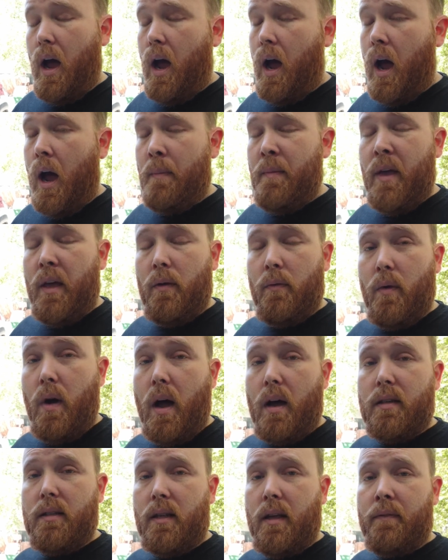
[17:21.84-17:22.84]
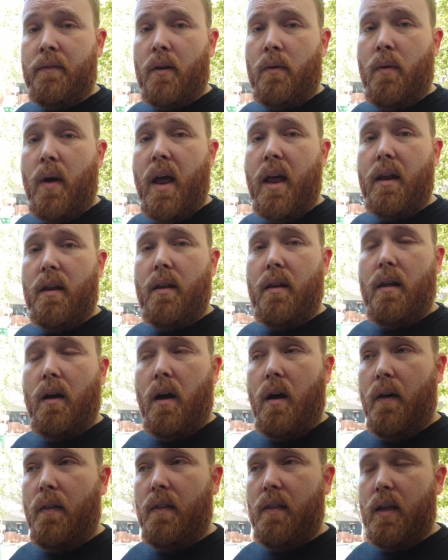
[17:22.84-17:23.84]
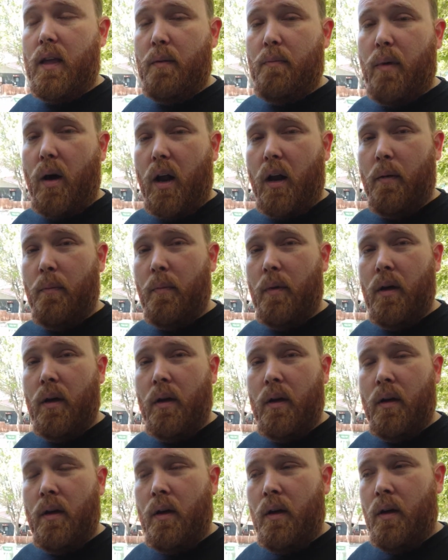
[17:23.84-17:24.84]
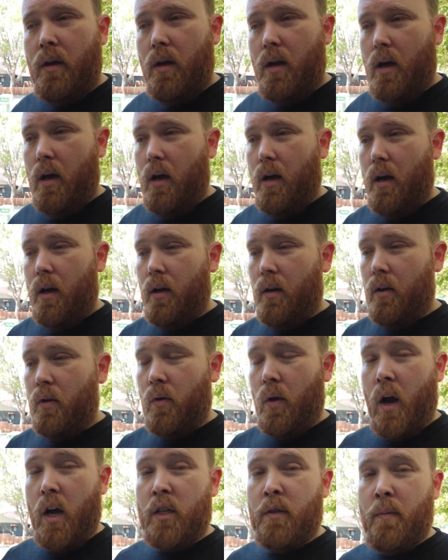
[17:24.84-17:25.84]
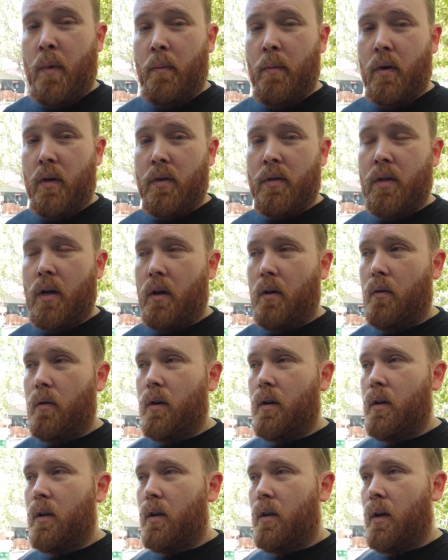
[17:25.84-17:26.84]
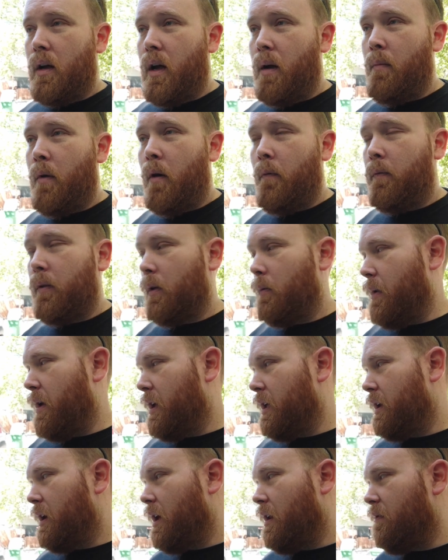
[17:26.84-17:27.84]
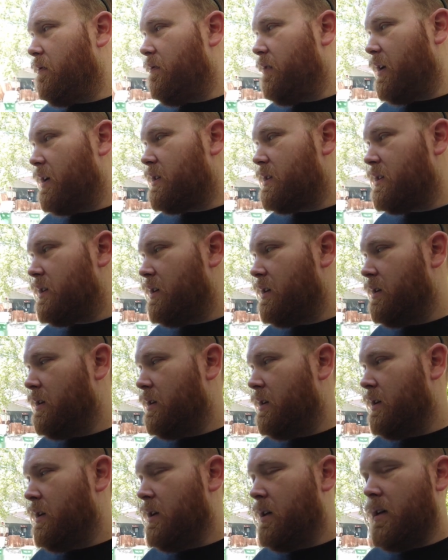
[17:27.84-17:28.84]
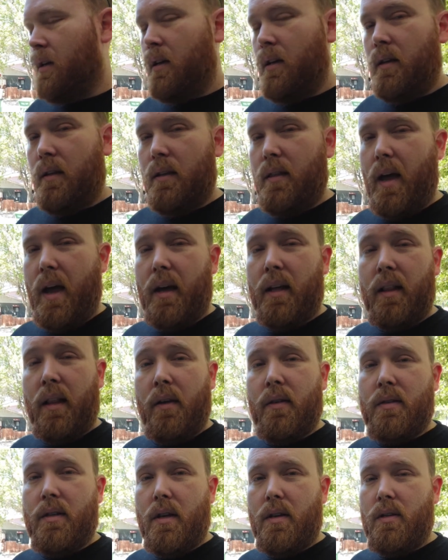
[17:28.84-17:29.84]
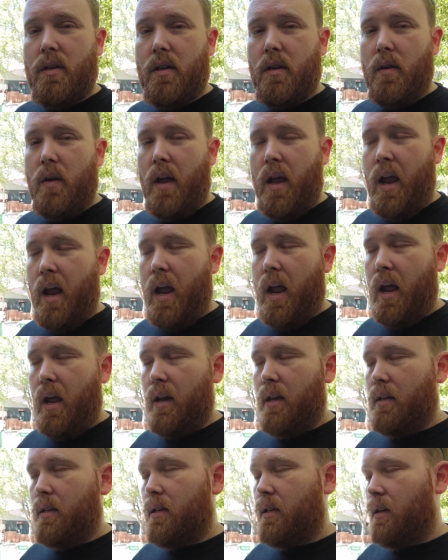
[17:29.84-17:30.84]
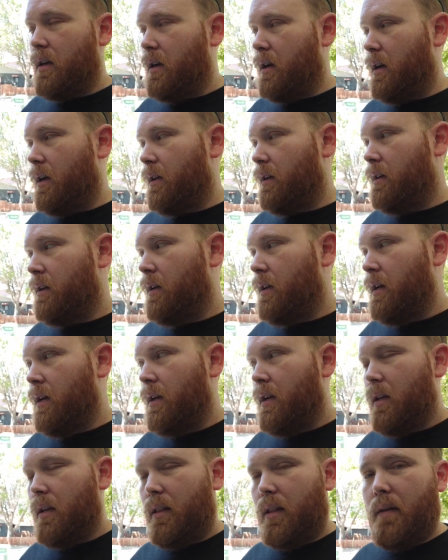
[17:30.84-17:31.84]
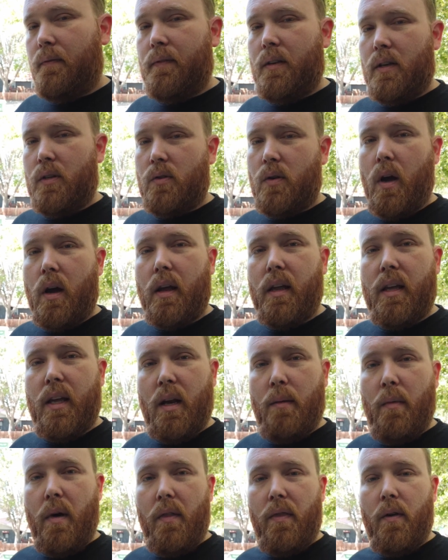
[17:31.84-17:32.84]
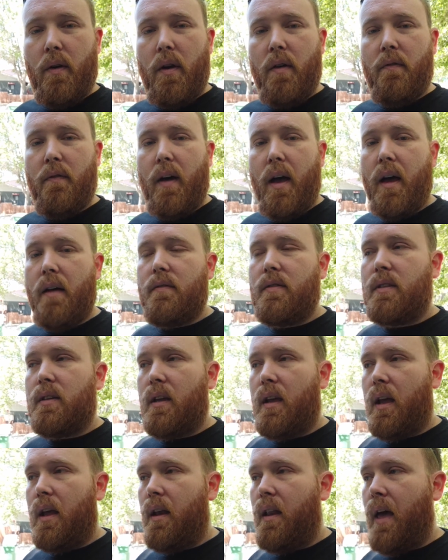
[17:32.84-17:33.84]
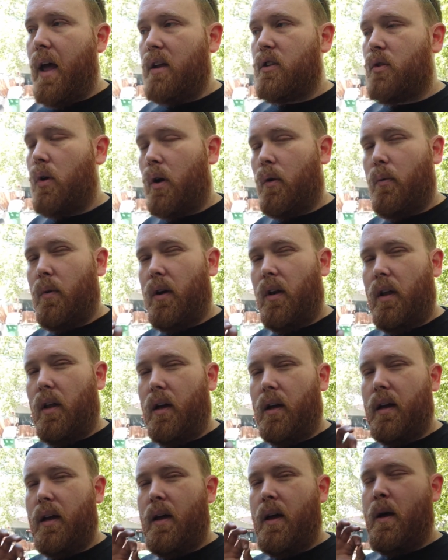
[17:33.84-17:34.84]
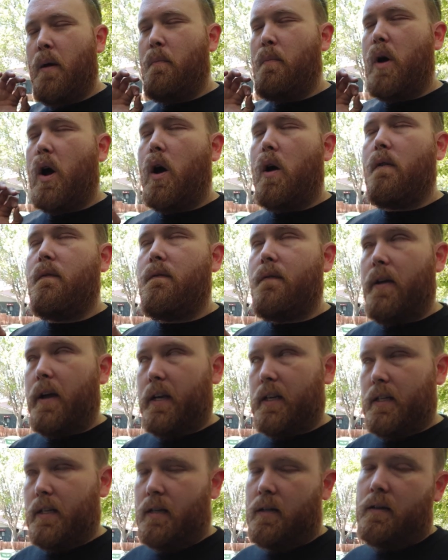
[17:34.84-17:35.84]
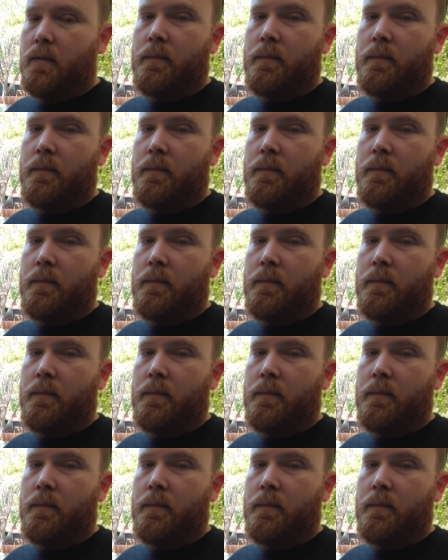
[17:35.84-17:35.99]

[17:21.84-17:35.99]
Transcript: I'm hitting rocks left and right on the bottom Uh, cross member. So um, hopefully we can kind of fix that clearance issue and uh, lift his truck and get him on thirty-fives, and that truck would look perfect.